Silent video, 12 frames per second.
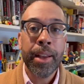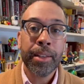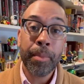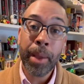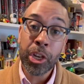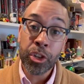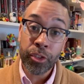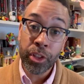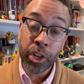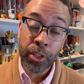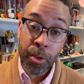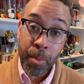to make sure
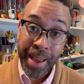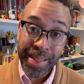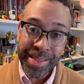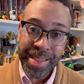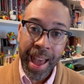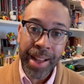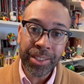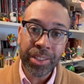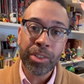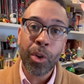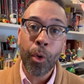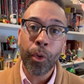that you make that
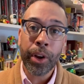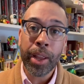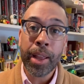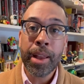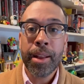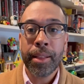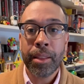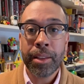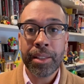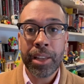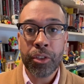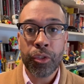story the
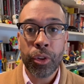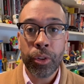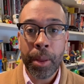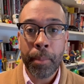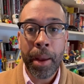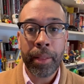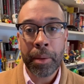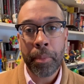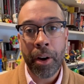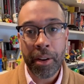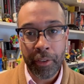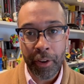central compelling part of your